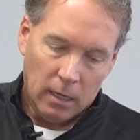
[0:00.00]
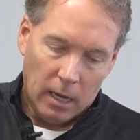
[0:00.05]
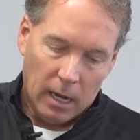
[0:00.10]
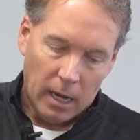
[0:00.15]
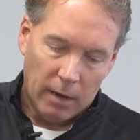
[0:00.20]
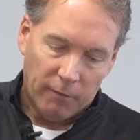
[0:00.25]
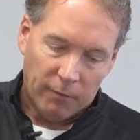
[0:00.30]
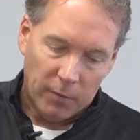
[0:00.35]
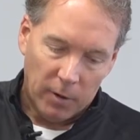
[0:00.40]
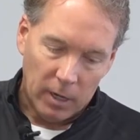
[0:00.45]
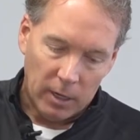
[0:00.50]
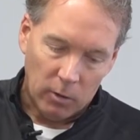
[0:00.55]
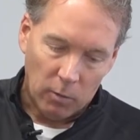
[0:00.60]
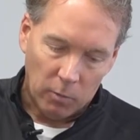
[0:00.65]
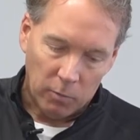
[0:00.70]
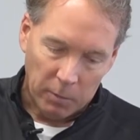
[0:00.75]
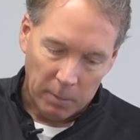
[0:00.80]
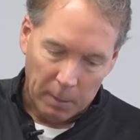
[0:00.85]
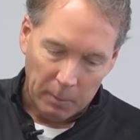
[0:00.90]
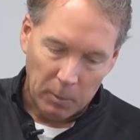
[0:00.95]
If, and
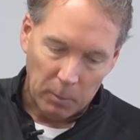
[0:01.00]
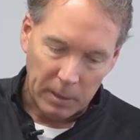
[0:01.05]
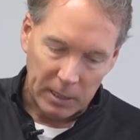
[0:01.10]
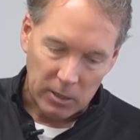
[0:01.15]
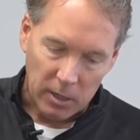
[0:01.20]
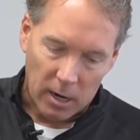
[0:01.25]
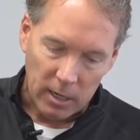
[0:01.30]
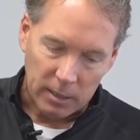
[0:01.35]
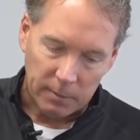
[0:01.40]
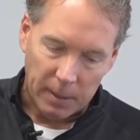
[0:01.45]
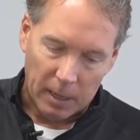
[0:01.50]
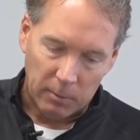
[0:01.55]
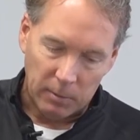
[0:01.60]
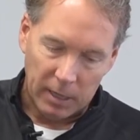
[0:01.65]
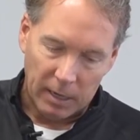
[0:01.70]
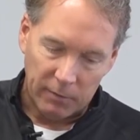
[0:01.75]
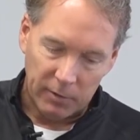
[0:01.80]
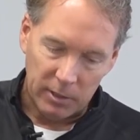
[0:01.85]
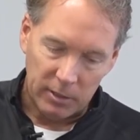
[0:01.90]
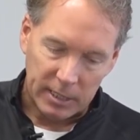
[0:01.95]
remember we talked about
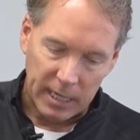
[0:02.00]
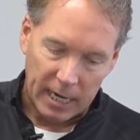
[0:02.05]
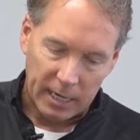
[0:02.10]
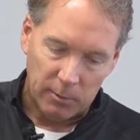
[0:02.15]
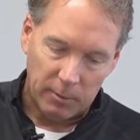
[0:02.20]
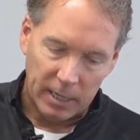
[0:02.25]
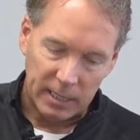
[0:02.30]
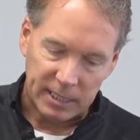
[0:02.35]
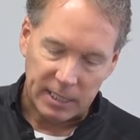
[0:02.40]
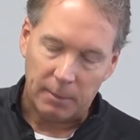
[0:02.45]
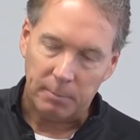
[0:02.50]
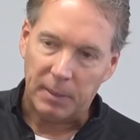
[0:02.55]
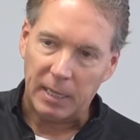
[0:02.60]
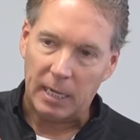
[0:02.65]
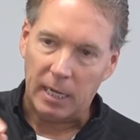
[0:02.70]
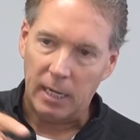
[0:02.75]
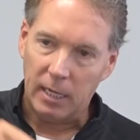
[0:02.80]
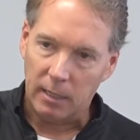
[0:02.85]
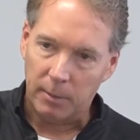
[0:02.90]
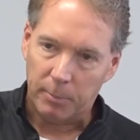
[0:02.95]
whenever you take away something
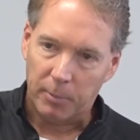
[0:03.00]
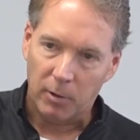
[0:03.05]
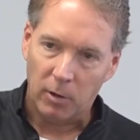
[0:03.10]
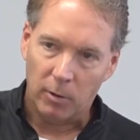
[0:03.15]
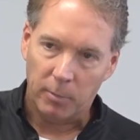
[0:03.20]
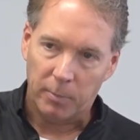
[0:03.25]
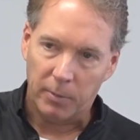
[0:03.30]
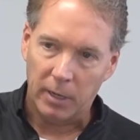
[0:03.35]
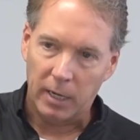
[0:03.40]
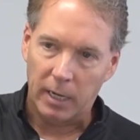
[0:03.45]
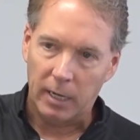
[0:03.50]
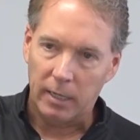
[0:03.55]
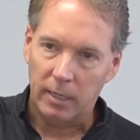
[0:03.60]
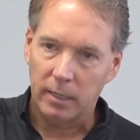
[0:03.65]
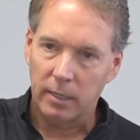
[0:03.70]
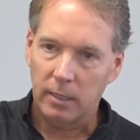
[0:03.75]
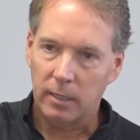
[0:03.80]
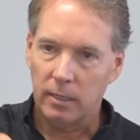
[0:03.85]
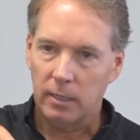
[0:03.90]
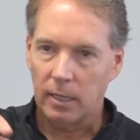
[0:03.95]
inappropriate,
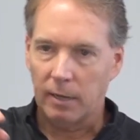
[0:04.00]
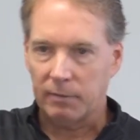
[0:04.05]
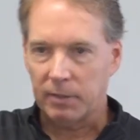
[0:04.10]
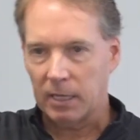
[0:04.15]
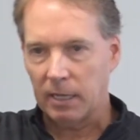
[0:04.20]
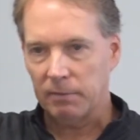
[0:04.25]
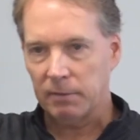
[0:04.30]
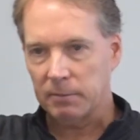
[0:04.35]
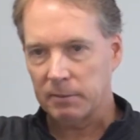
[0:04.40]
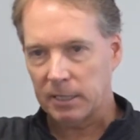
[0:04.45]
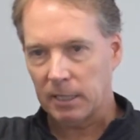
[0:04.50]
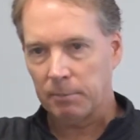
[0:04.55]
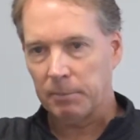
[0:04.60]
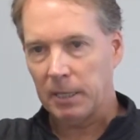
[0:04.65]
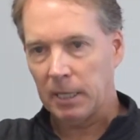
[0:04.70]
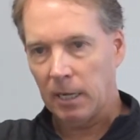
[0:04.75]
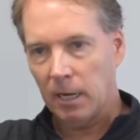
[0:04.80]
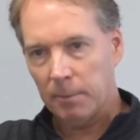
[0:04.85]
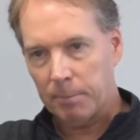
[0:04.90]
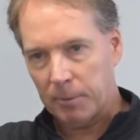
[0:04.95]
you have to give them
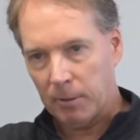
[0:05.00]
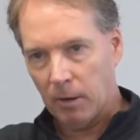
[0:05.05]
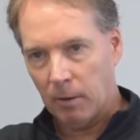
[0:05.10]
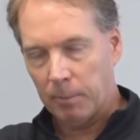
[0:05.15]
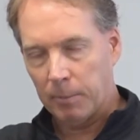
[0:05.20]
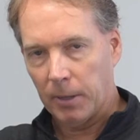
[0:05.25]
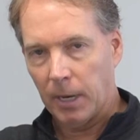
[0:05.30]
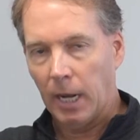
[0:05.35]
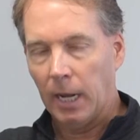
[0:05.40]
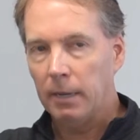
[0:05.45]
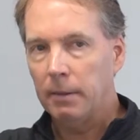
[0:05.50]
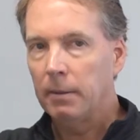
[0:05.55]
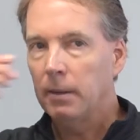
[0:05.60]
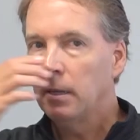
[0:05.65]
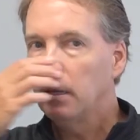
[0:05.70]
something appropriate.